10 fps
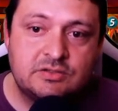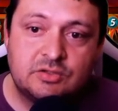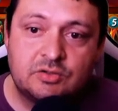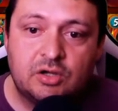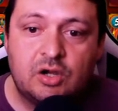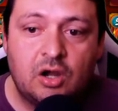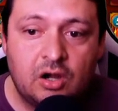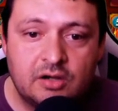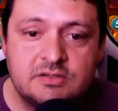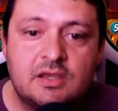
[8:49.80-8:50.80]
certain
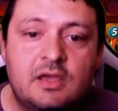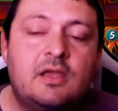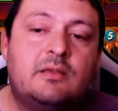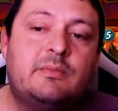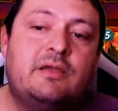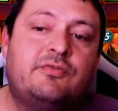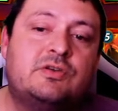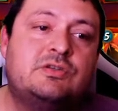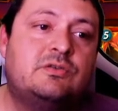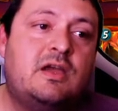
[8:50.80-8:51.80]
cards, my
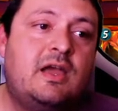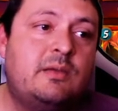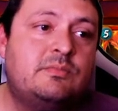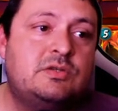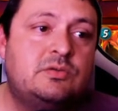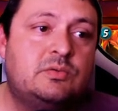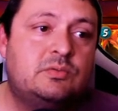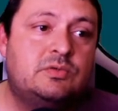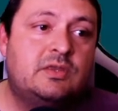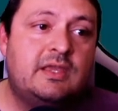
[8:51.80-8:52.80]
first time
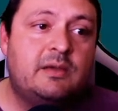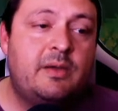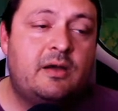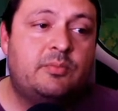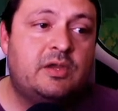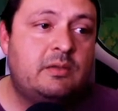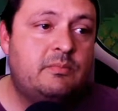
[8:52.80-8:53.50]
to think about bringing